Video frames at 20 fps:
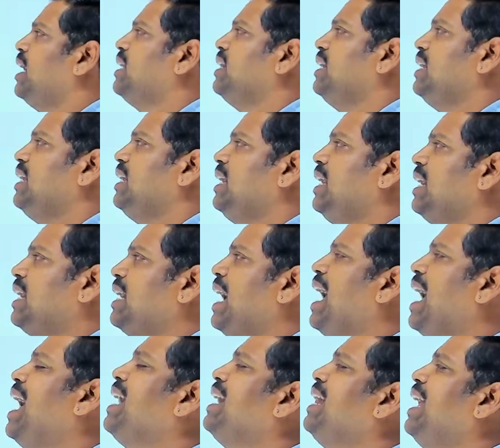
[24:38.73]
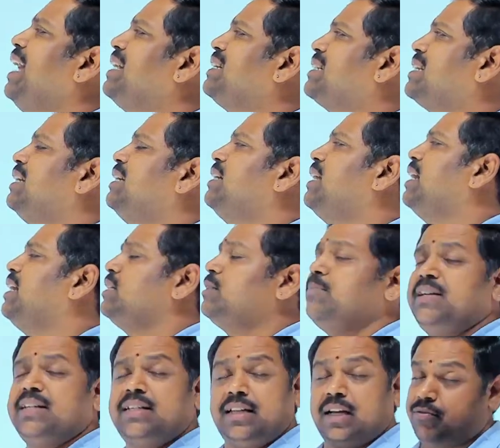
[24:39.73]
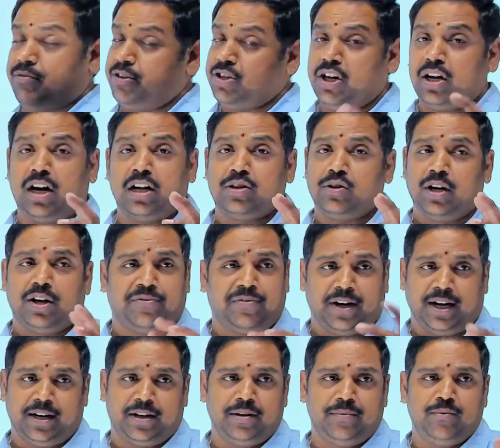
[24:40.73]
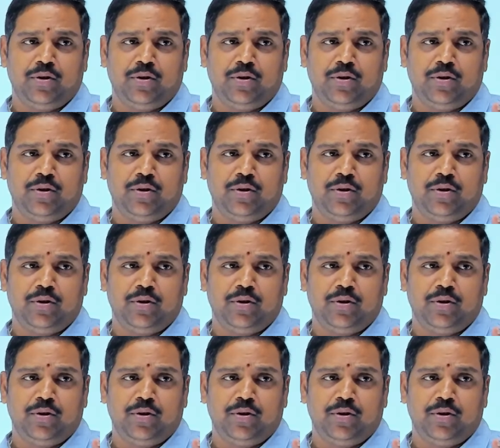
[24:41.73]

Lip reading: A can X contains, means the question also different.